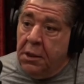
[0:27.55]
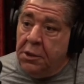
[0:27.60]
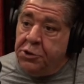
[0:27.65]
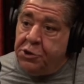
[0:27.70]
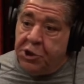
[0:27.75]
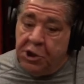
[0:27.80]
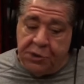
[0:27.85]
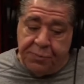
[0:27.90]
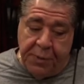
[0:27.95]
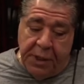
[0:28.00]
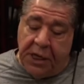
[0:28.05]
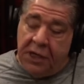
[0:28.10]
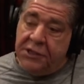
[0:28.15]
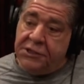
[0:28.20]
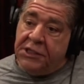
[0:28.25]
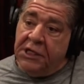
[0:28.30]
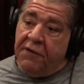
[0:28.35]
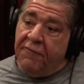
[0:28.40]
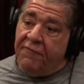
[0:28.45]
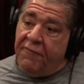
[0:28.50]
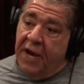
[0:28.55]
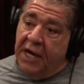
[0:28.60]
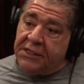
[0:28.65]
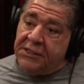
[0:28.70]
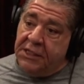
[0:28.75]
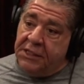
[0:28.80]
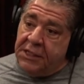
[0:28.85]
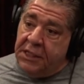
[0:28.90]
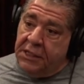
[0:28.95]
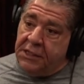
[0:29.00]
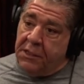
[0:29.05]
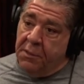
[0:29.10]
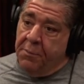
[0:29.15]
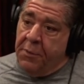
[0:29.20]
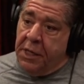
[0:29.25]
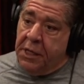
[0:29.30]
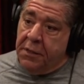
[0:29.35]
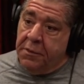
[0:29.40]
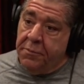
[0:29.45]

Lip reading: just because the effects it did to me.